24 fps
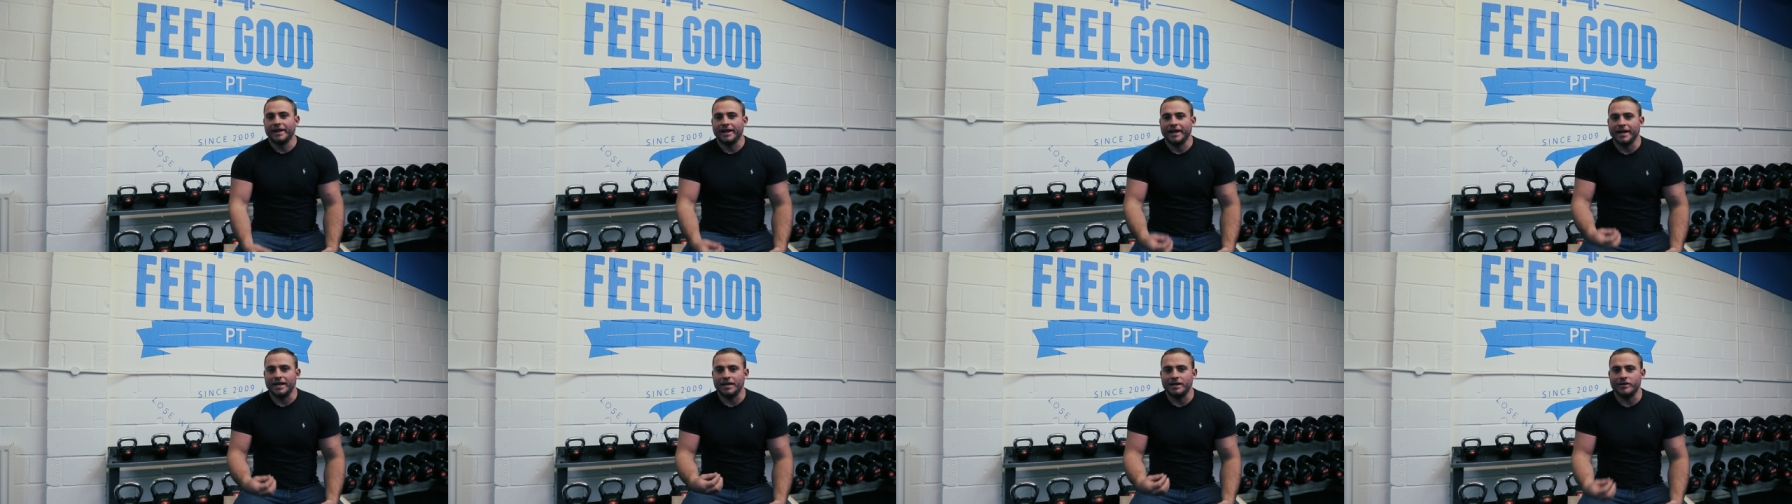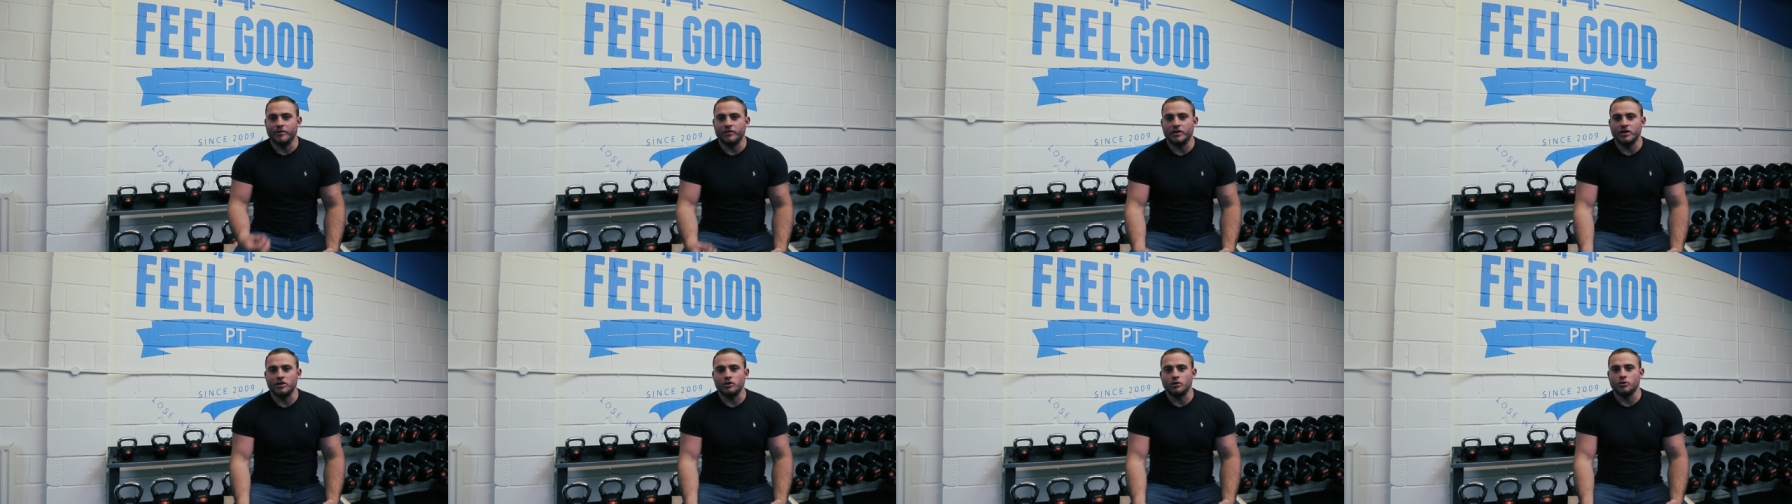
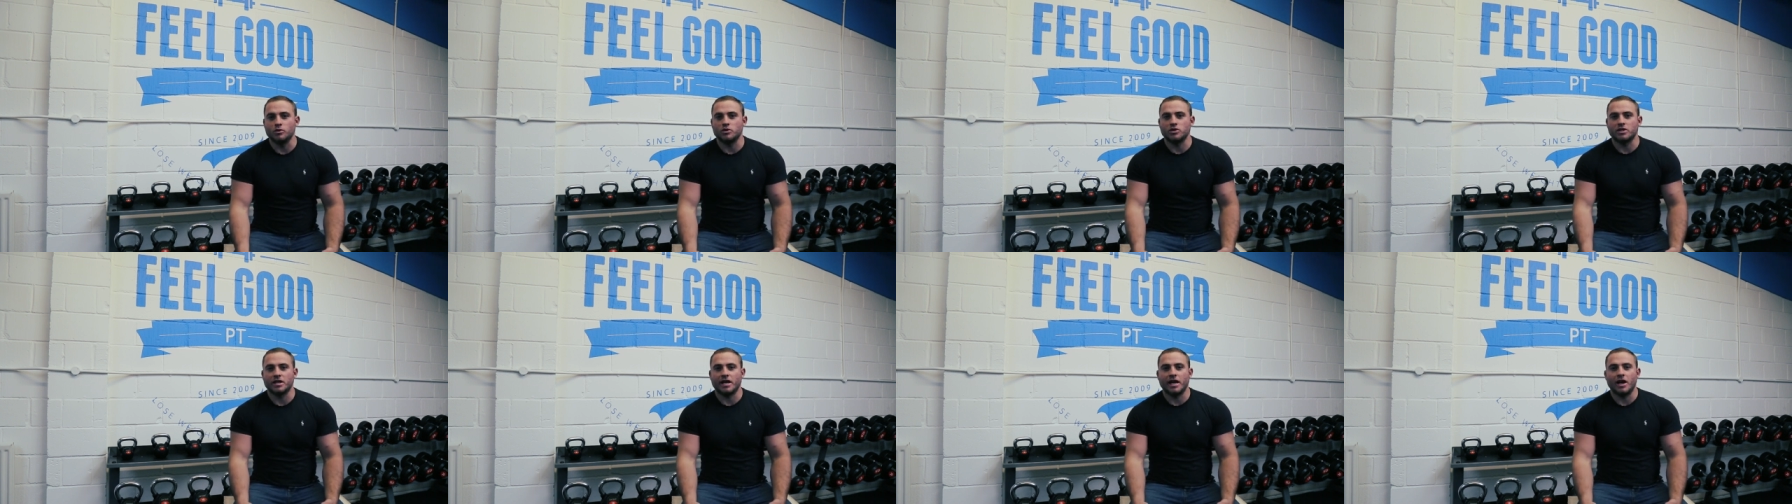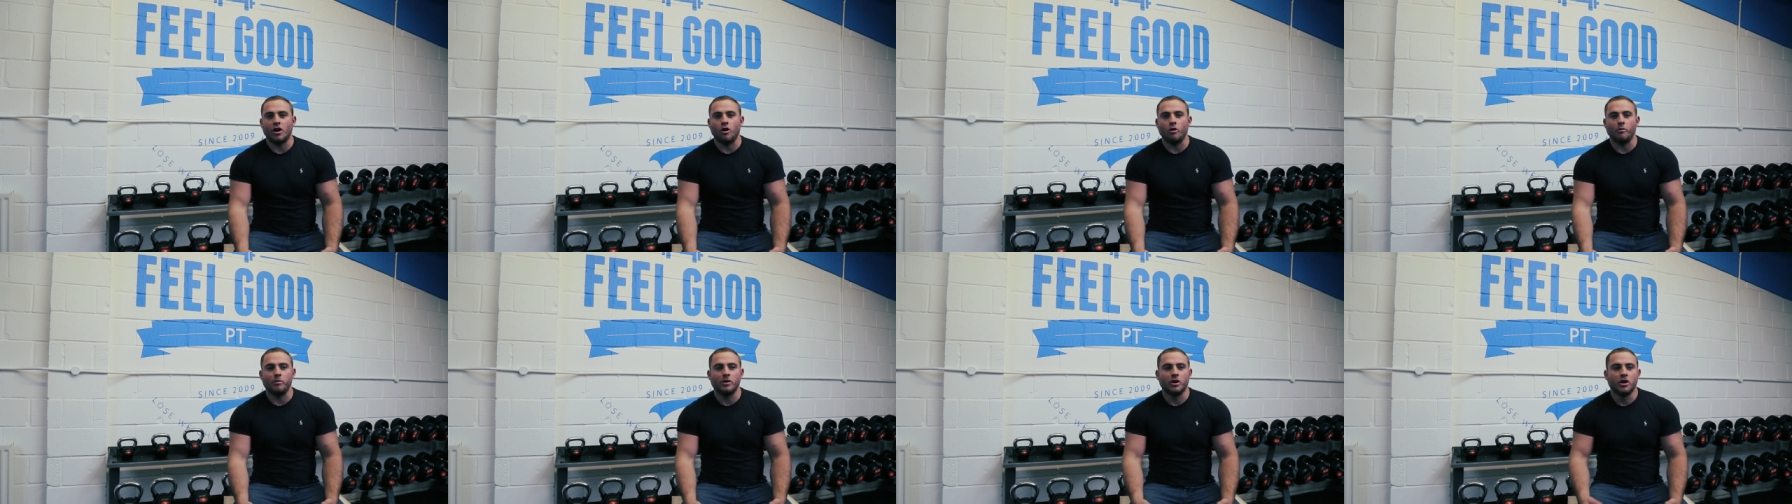individuals to
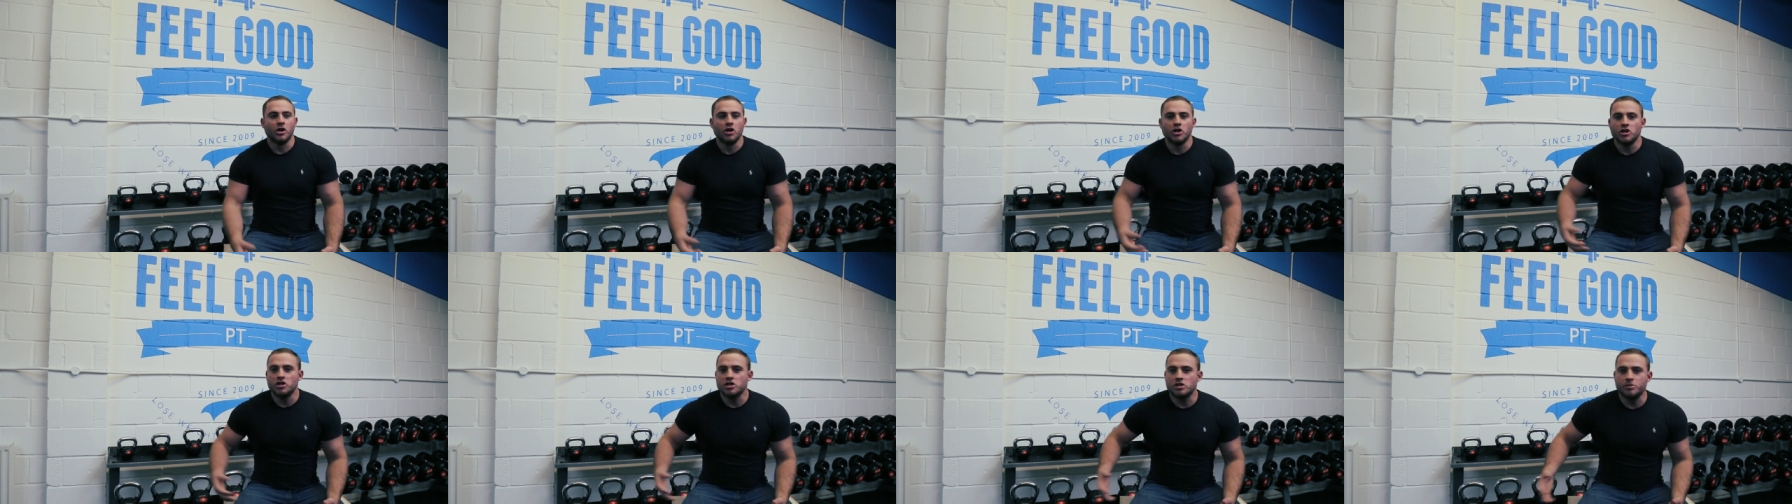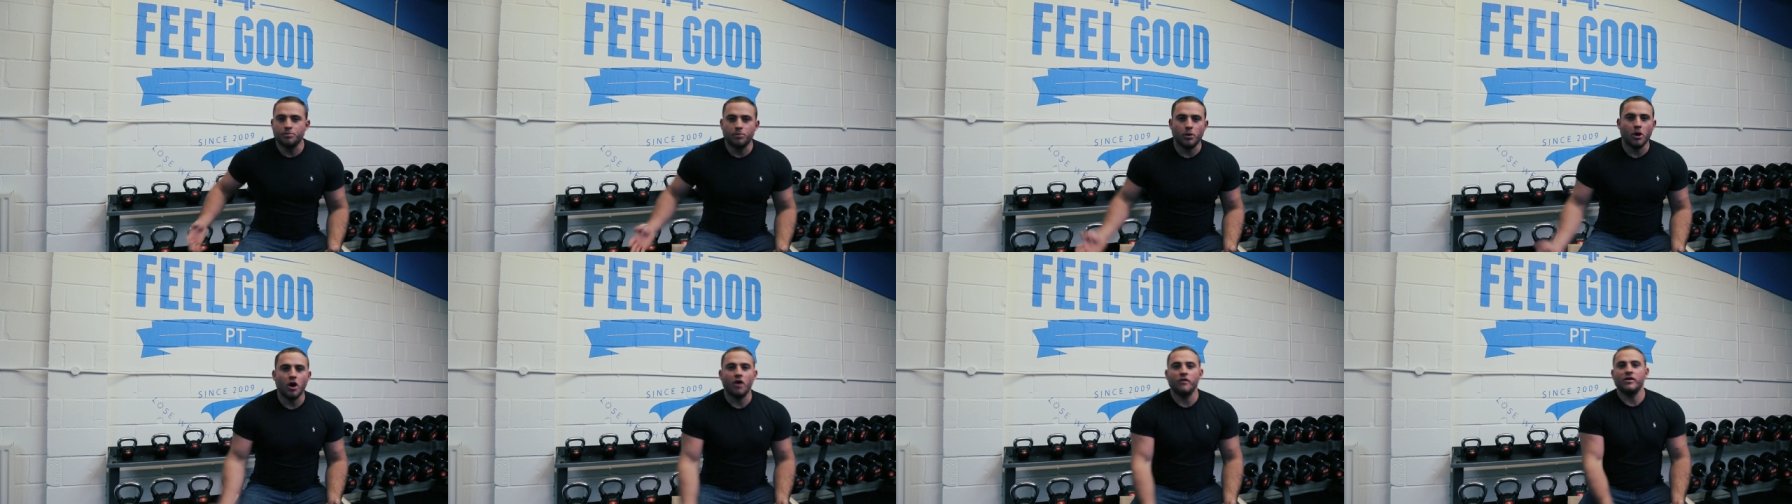help
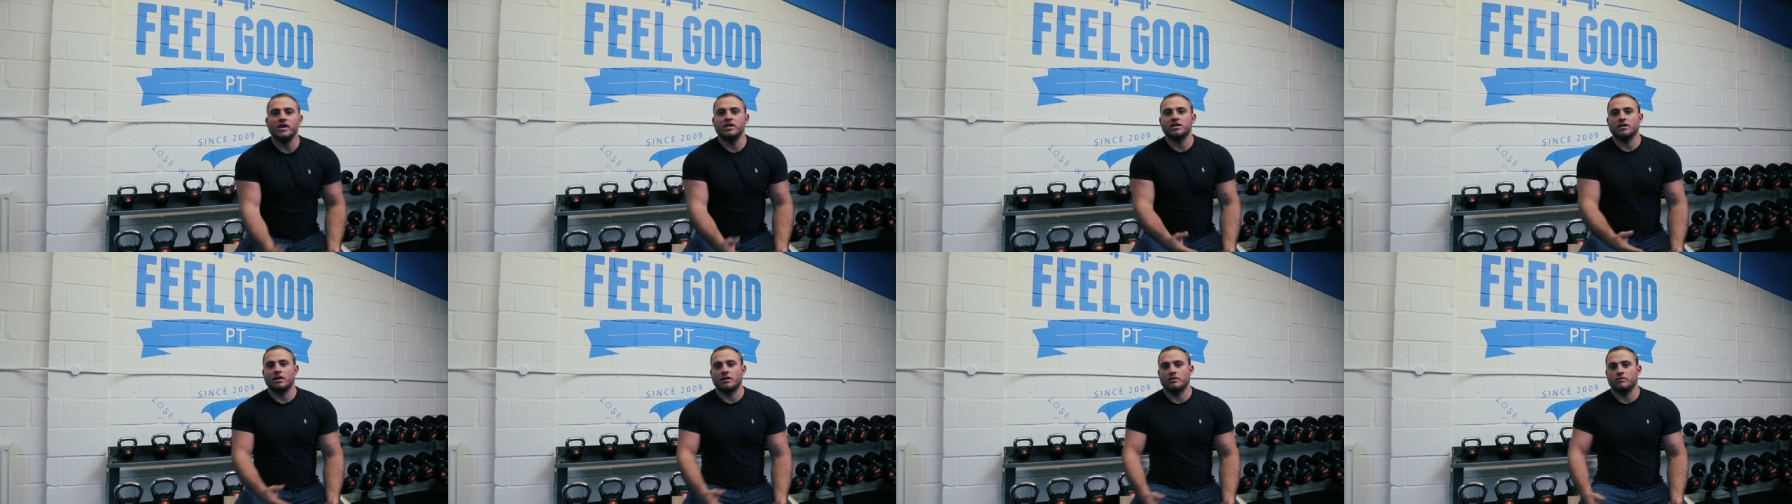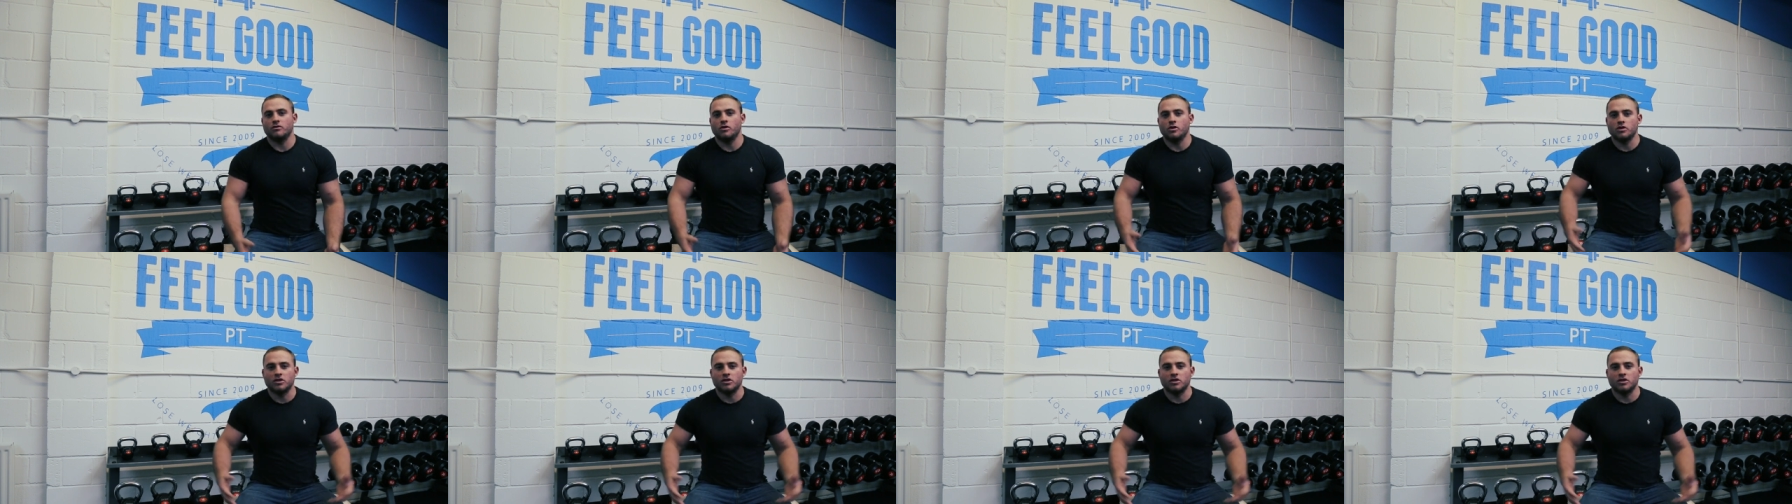spur each other